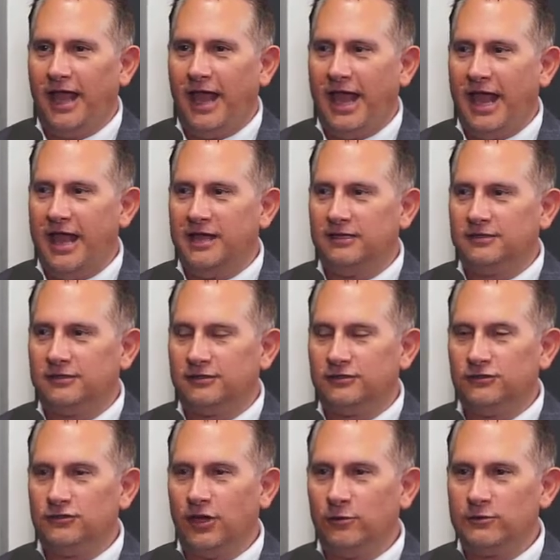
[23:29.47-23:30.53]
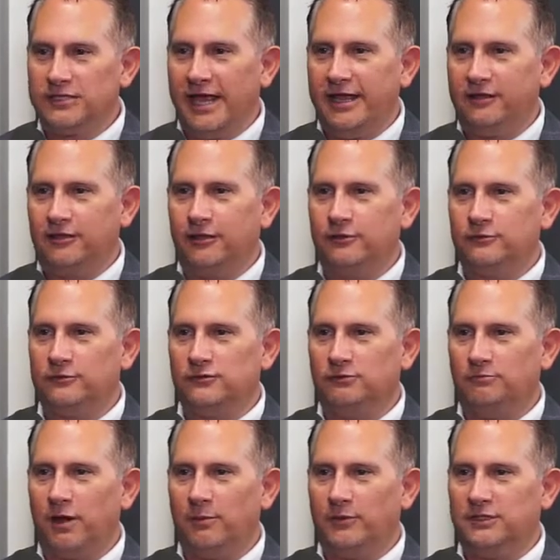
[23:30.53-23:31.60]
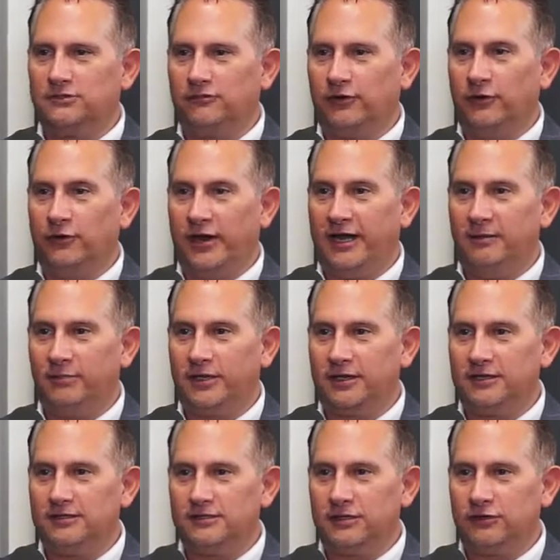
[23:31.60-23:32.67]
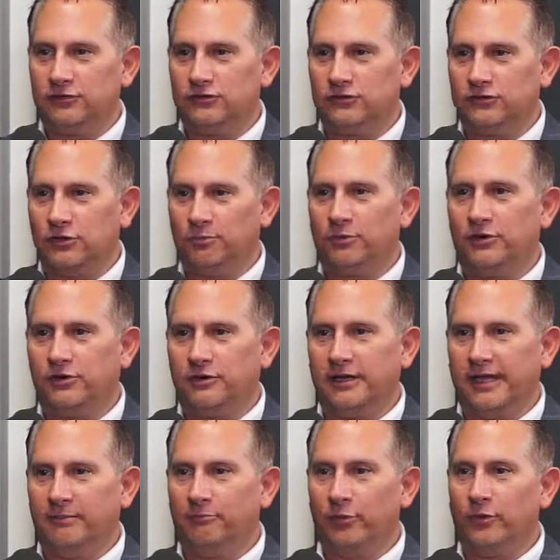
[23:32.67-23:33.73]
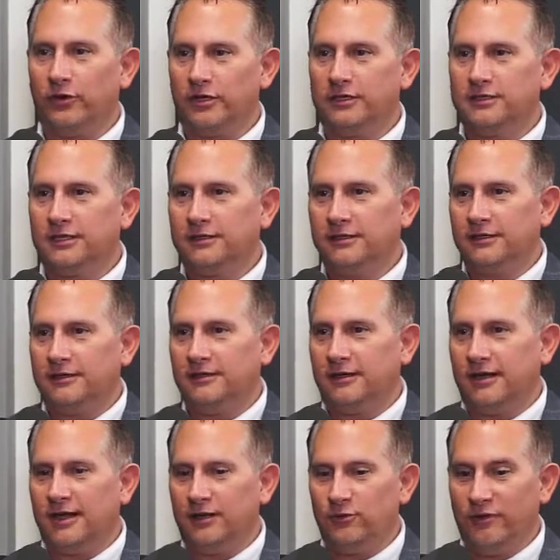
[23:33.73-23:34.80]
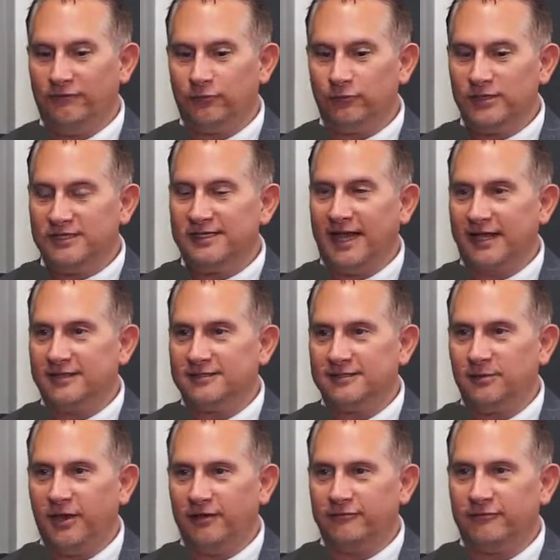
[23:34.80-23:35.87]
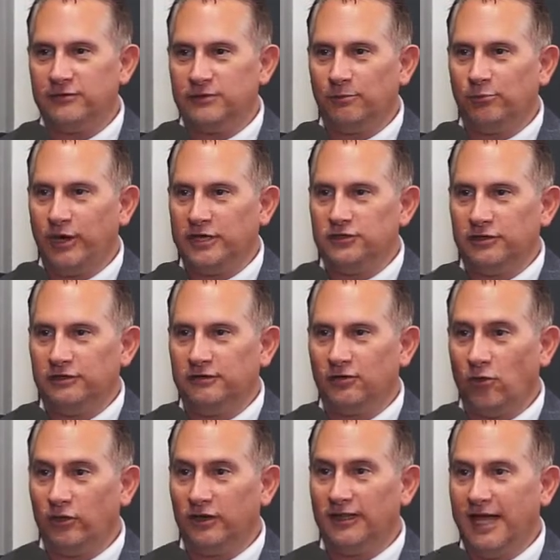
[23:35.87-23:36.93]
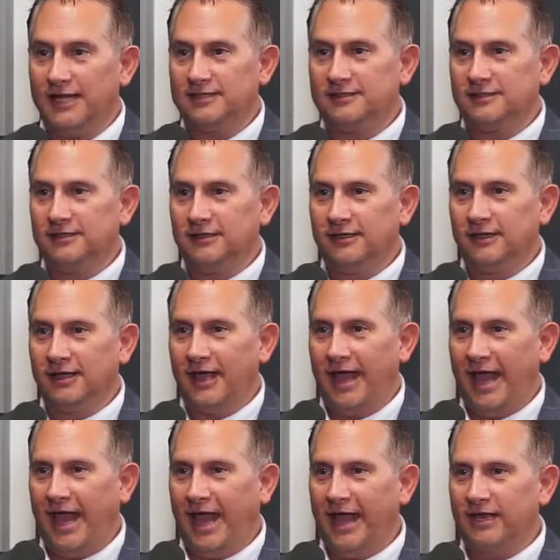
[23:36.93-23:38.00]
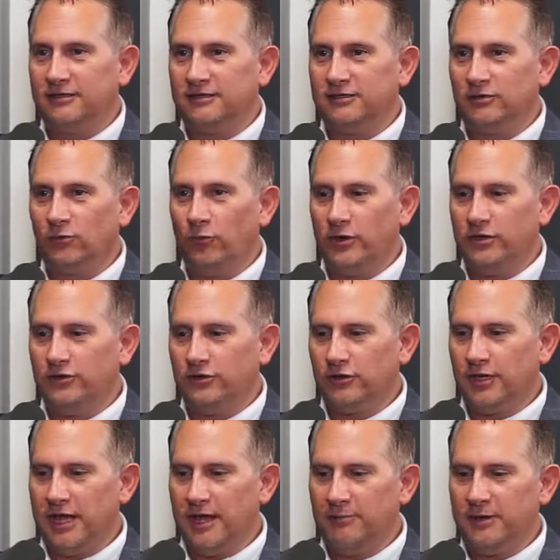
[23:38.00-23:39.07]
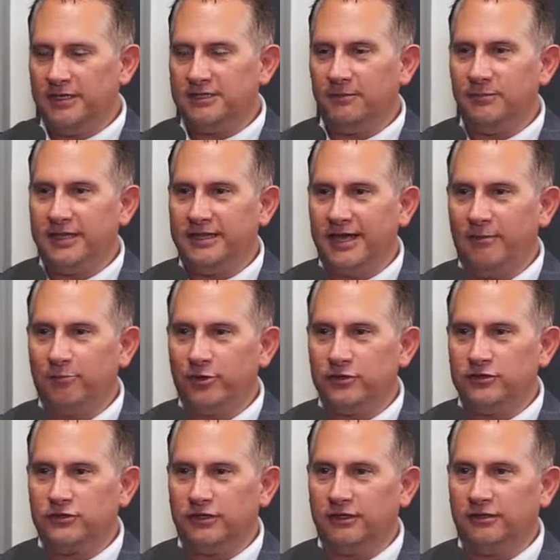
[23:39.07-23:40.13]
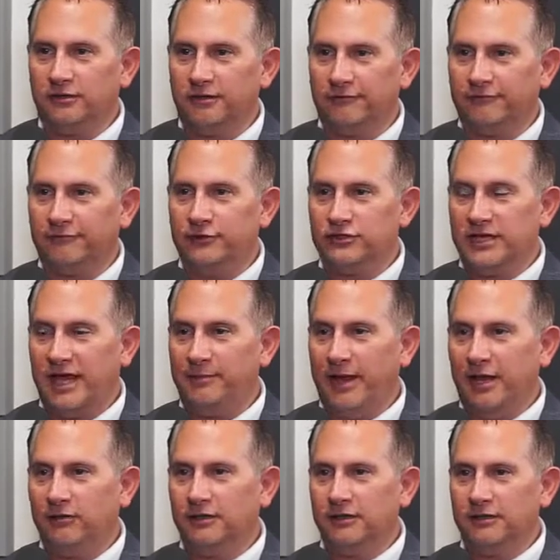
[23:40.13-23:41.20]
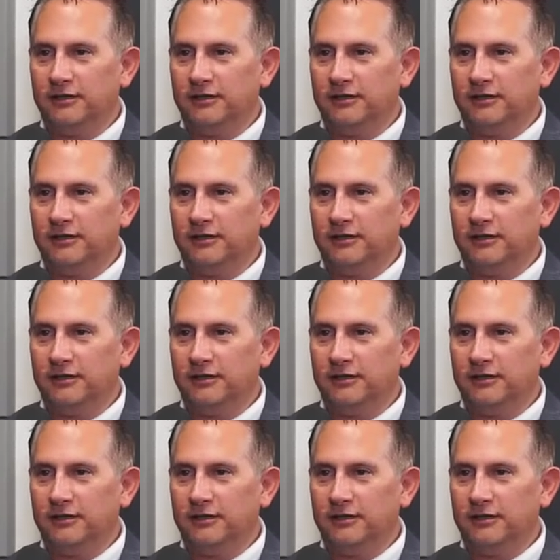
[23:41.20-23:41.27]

And don't take those moments for granted because they're super important. Uh, you have three seconds to make a first impression or less. And when you're coming to meet that person the first time out,